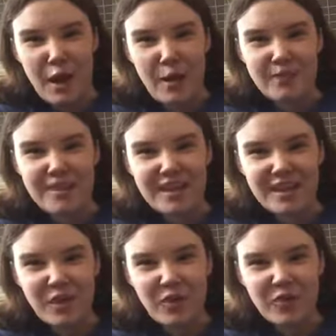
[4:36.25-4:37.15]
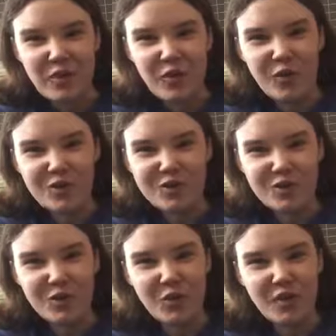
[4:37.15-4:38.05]
obsessing over
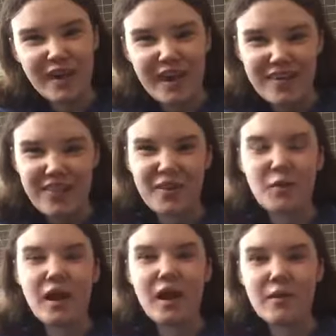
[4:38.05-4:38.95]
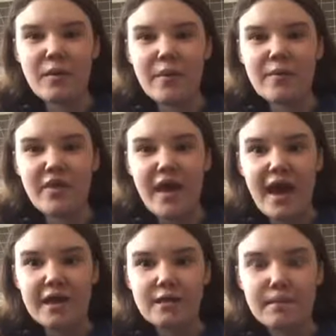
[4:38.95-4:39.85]
Ultra Lord, I think we all remember
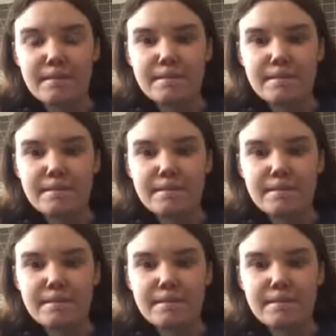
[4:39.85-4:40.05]
that.